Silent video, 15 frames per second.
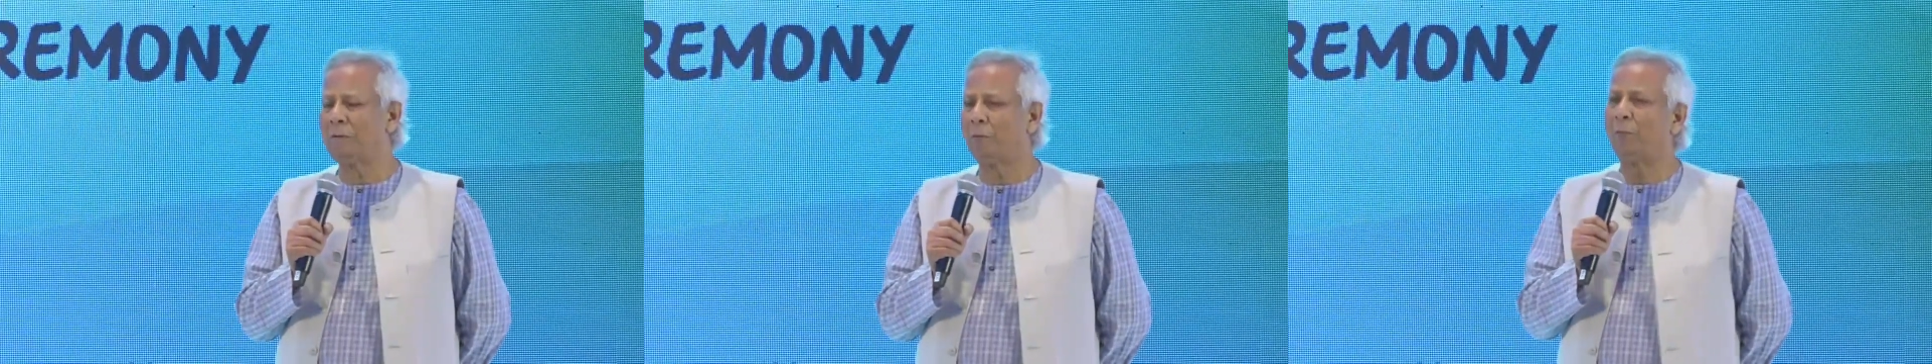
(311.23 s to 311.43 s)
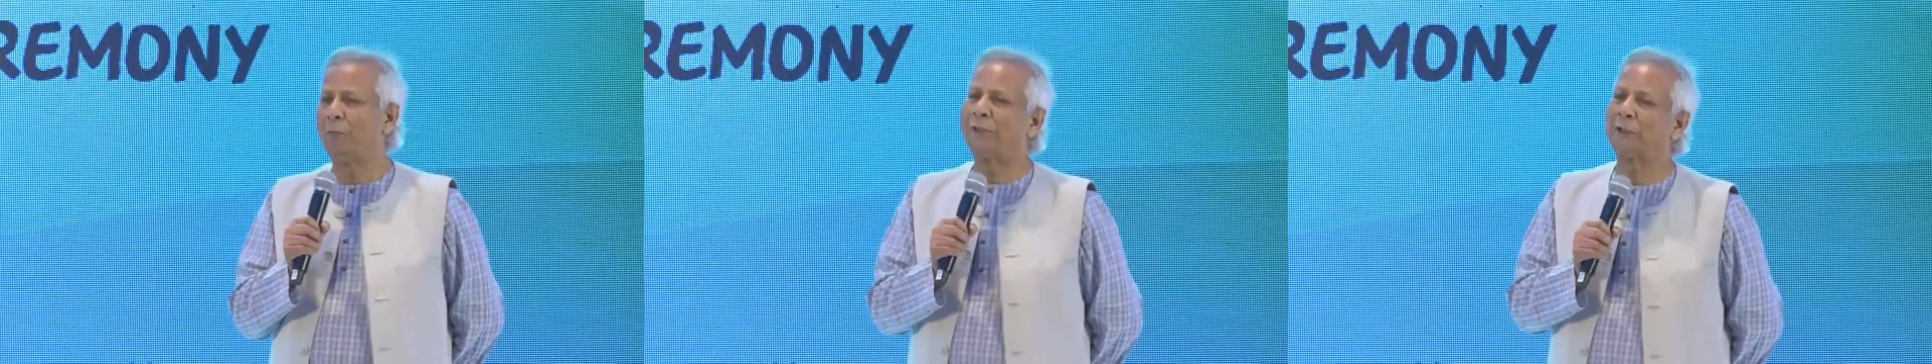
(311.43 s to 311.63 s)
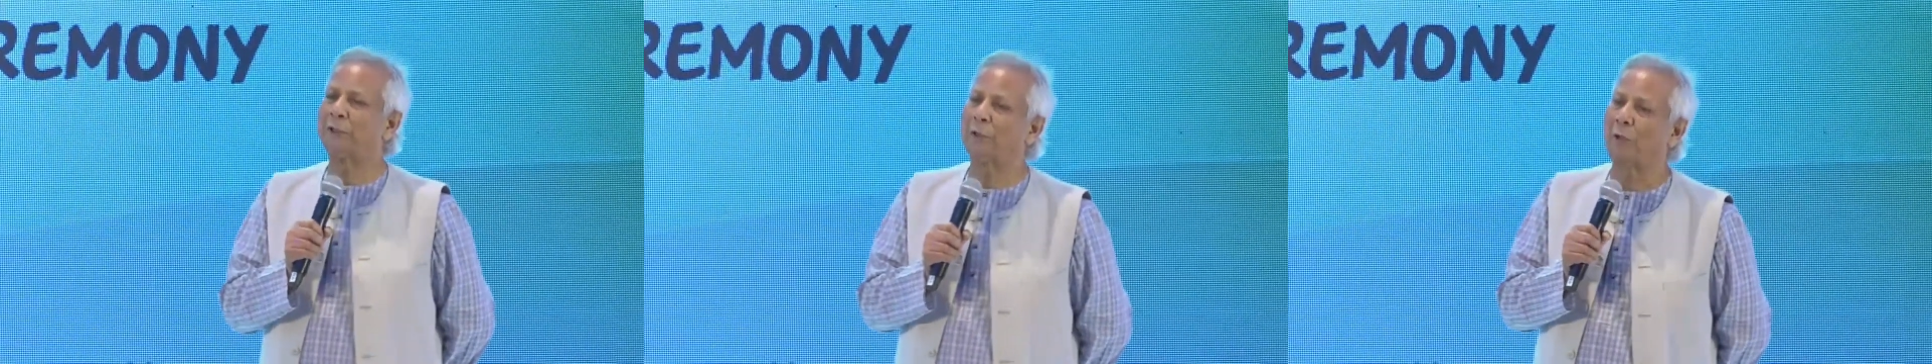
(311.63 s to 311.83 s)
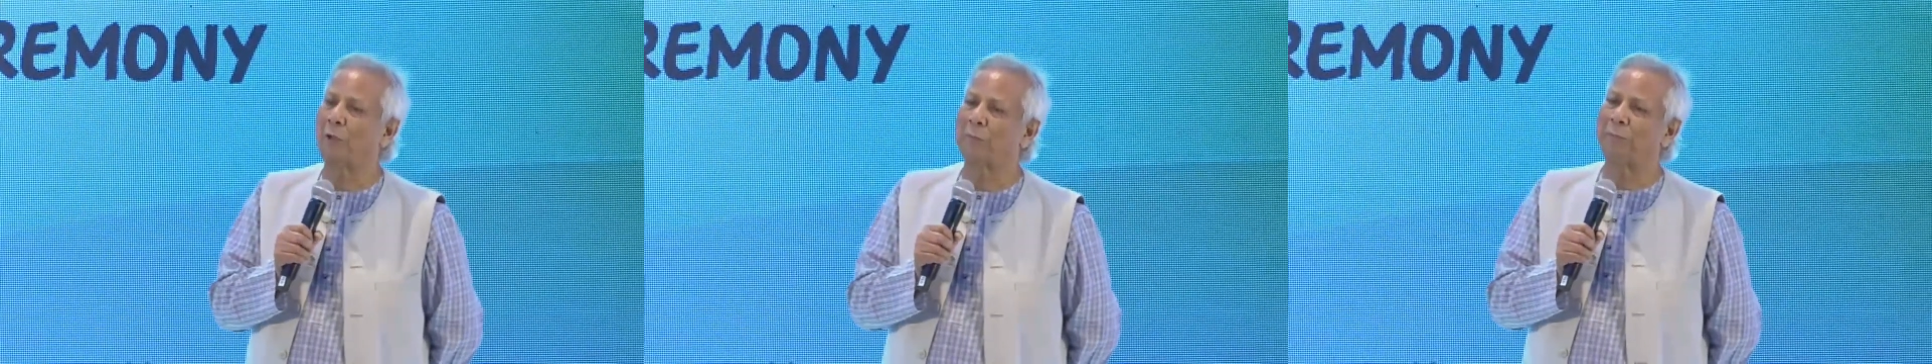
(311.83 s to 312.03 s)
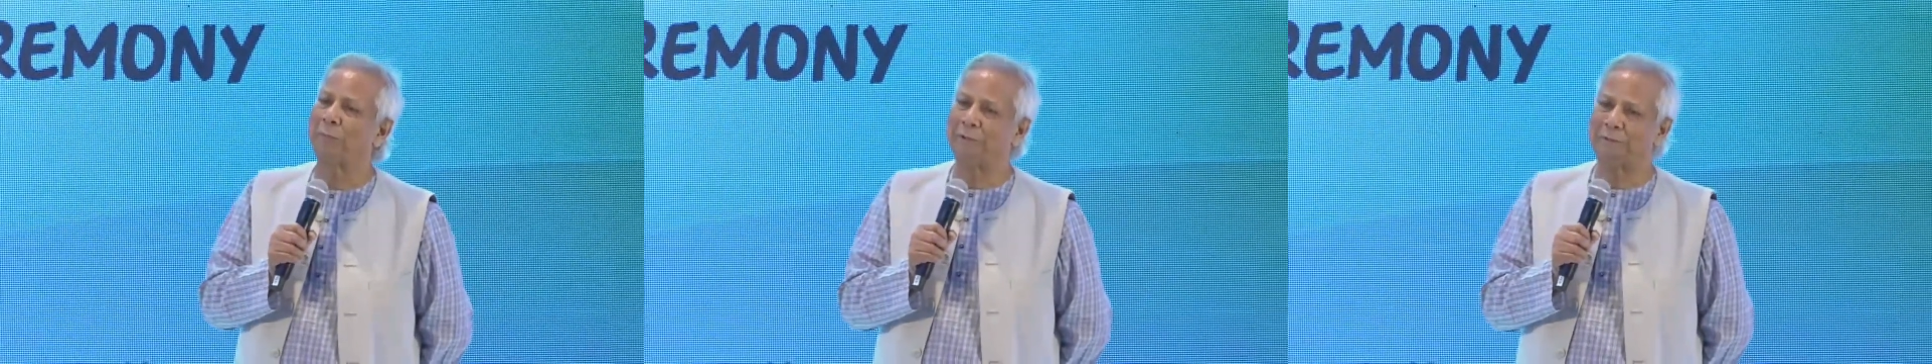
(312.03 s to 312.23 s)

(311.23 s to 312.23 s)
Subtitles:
one crop.